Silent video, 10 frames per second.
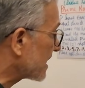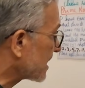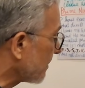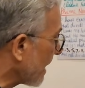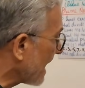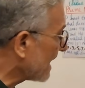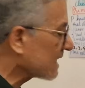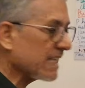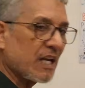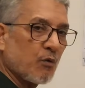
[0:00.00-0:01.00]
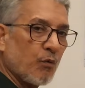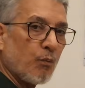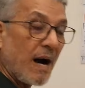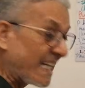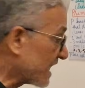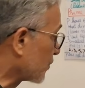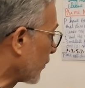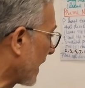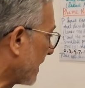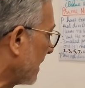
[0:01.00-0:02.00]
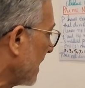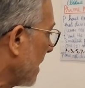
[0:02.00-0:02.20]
is smaller than -1.